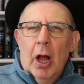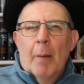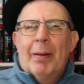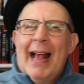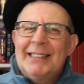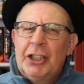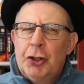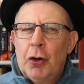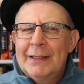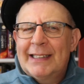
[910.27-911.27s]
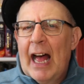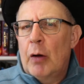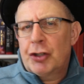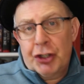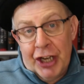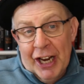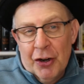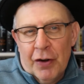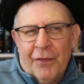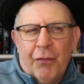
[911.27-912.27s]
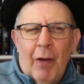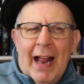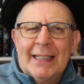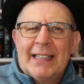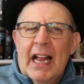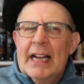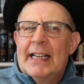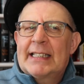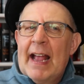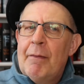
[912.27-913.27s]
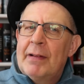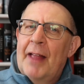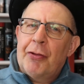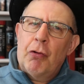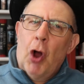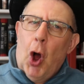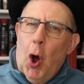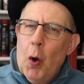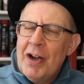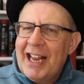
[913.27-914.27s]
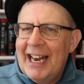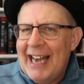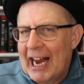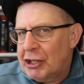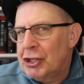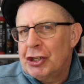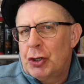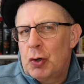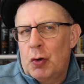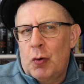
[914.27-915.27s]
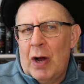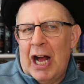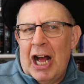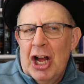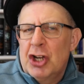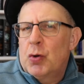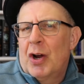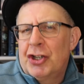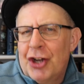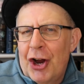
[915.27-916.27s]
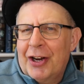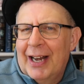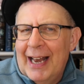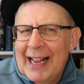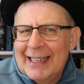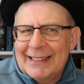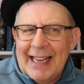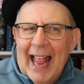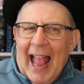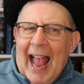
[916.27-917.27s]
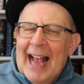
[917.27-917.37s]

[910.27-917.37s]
But as it turns out, she and her friends discover that their own connection to a dark legacy